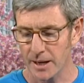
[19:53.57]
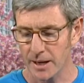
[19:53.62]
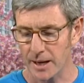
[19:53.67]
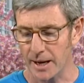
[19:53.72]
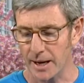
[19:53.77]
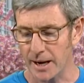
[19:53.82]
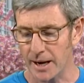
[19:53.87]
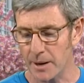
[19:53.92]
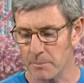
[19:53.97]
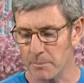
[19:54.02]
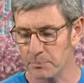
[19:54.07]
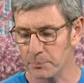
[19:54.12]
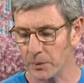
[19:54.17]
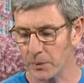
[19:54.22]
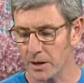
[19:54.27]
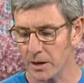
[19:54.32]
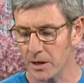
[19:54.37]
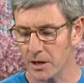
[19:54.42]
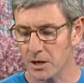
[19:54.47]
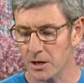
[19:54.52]

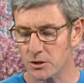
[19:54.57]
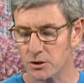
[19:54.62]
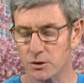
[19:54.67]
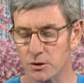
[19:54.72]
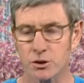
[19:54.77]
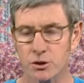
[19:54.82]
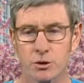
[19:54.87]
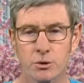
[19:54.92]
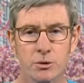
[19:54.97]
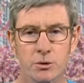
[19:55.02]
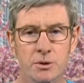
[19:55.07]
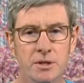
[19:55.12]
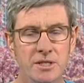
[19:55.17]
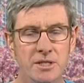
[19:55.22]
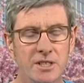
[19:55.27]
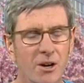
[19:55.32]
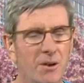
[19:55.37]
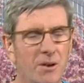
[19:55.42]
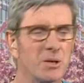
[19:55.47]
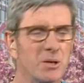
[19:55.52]
So
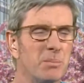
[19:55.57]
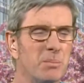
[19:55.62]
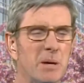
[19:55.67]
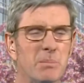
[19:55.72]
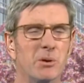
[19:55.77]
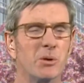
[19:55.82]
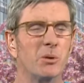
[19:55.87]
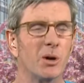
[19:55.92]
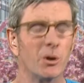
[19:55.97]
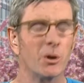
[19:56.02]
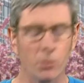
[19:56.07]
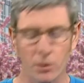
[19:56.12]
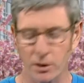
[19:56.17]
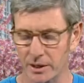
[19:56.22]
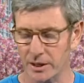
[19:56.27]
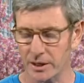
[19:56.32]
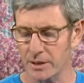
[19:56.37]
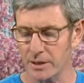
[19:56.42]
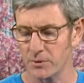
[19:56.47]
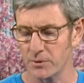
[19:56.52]
students and also people who are
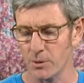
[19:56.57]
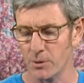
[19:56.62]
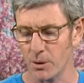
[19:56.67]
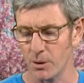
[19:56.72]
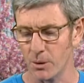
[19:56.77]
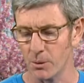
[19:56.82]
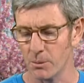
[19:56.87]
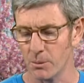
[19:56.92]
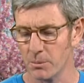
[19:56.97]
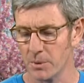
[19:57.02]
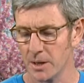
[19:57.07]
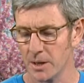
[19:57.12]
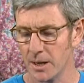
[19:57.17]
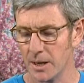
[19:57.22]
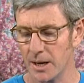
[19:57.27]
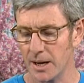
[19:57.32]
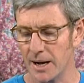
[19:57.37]
working from home,